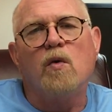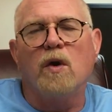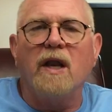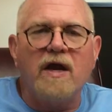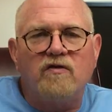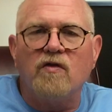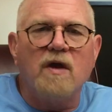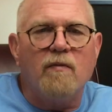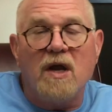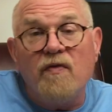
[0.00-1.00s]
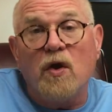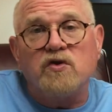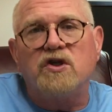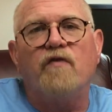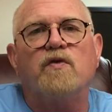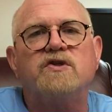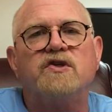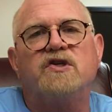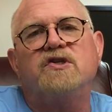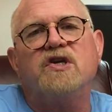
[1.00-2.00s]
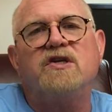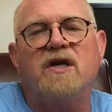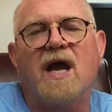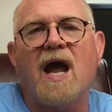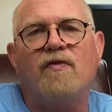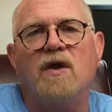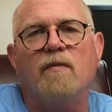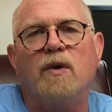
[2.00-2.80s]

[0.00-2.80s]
relate to them in those differences and seek to guide them.